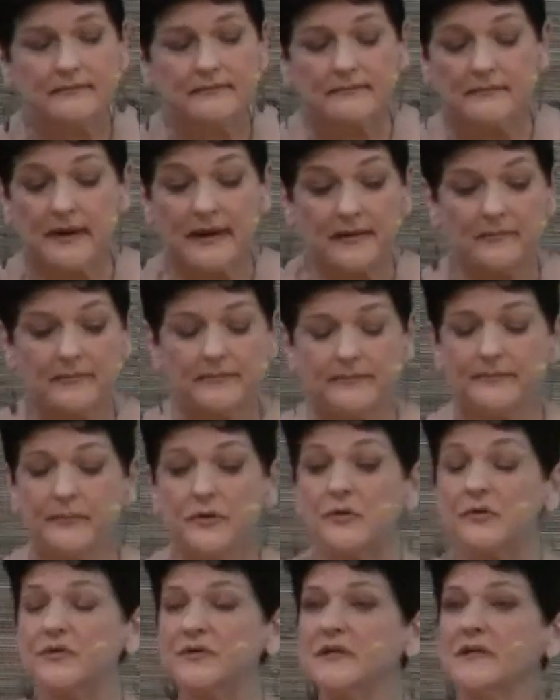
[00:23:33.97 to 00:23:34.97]
my
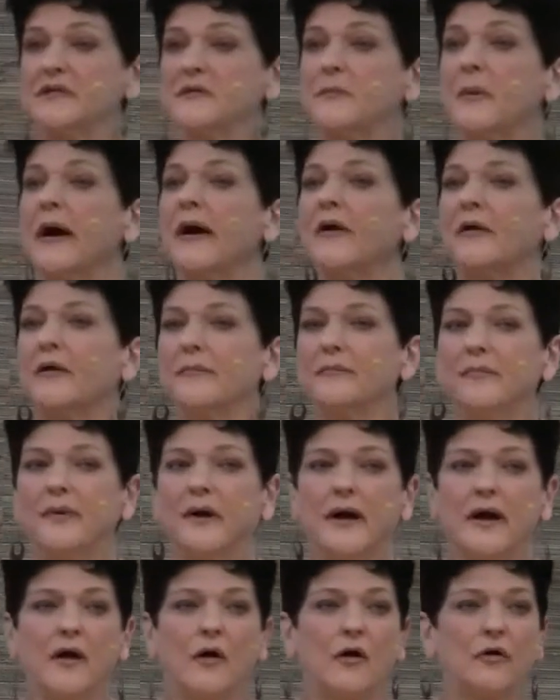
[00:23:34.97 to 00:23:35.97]
book was inspired
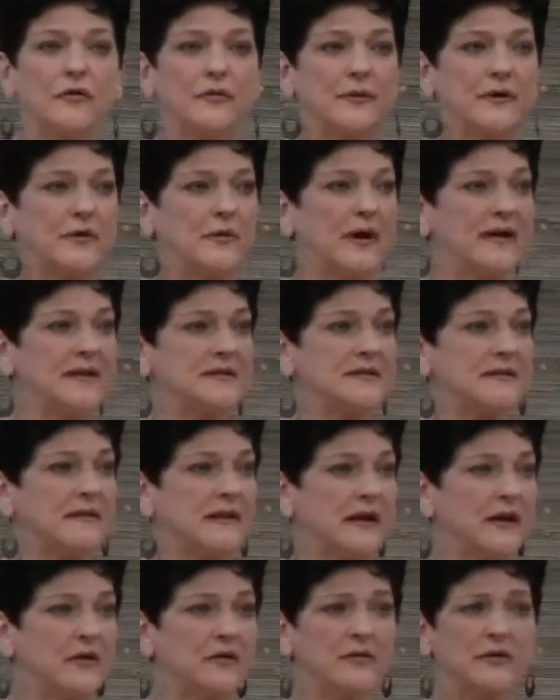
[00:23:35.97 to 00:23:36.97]
by all the regrets
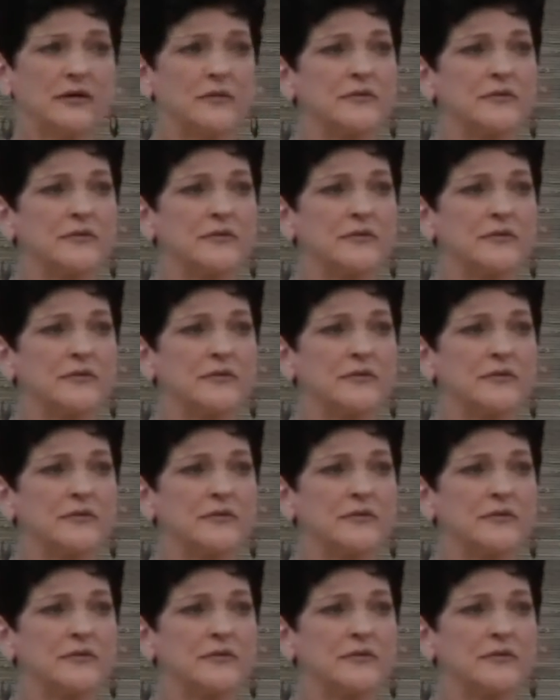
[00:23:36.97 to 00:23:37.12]
that I heard.